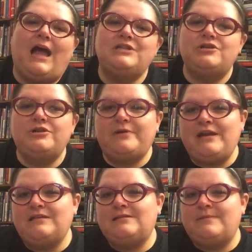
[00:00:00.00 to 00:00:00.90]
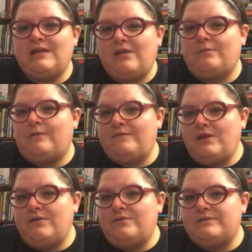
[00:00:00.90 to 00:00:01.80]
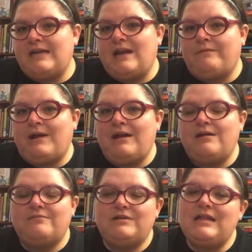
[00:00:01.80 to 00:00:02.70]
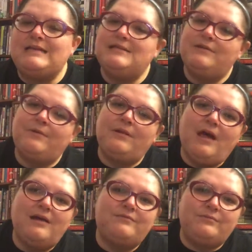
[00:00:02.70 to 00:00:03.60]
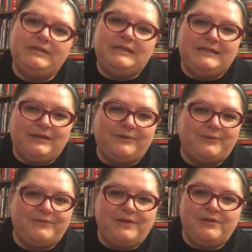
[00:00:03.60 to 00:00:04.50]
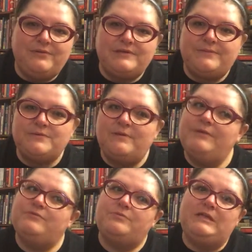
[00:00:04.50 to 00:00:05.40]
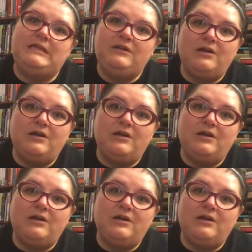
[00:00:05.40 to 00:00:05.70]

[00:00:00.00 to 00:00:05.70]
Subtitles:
I started reading some of the other reviews, and I realized that there were a lot of really low reviews. There was one that was really